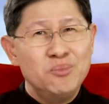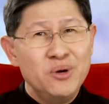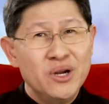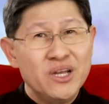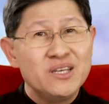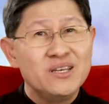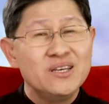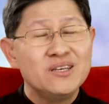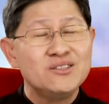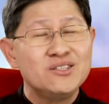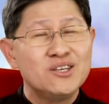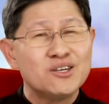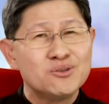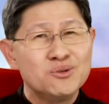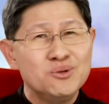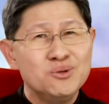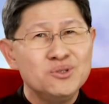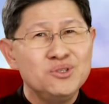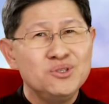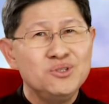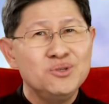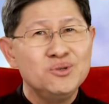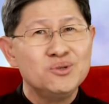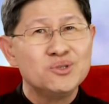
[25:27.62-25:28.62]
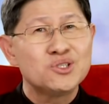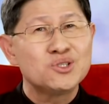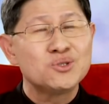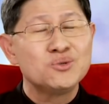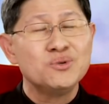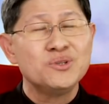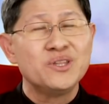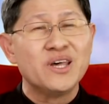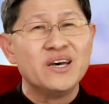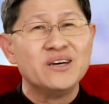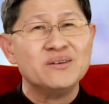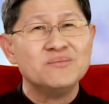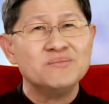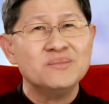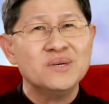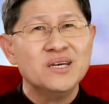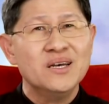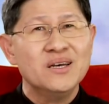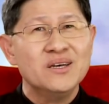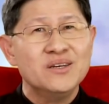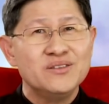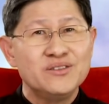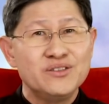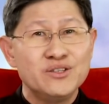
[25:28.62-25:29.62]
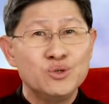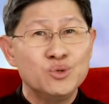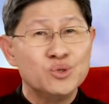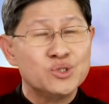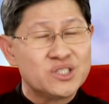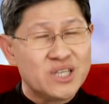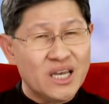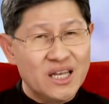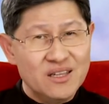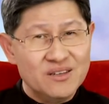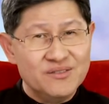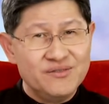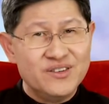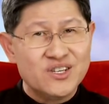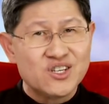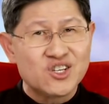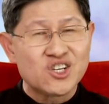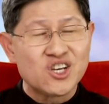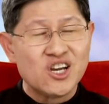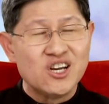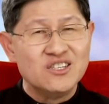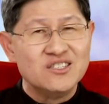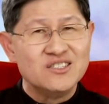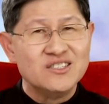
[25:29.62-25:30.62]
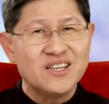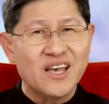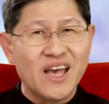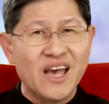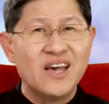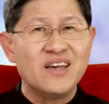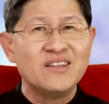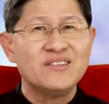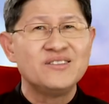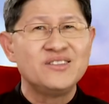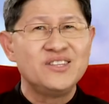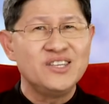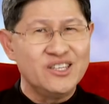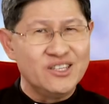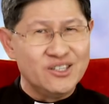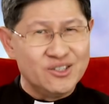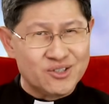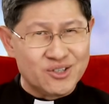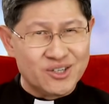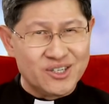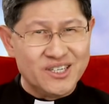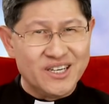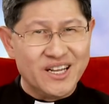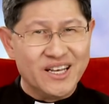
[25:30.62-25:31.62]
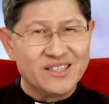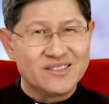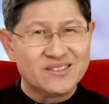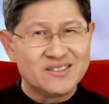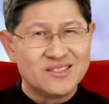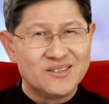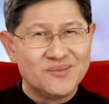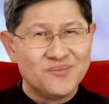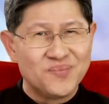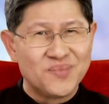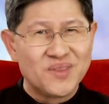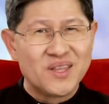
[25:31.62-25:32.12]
bringing the good news to them through television and the internet.